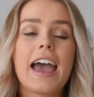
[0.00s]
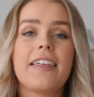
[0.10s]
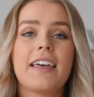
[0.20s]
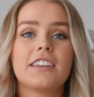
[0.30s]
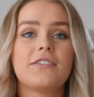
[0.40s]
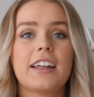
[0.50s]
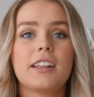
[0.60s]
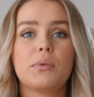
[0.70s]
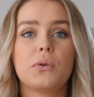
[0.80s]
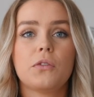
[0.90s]
and that's
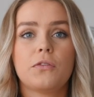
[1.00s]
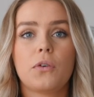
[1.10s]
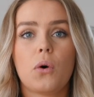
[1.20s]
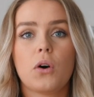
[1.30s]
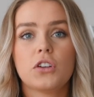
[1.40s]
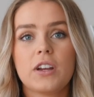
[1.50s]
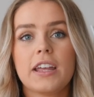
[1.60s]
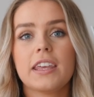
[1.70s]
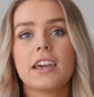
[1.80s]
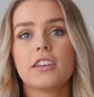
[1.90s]
available for
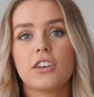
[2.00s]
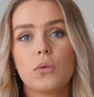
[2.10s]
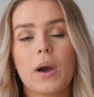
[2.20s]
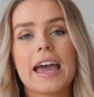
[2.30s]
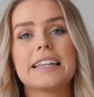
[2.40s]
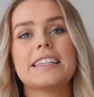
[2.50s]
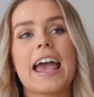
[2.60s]
Australia, US,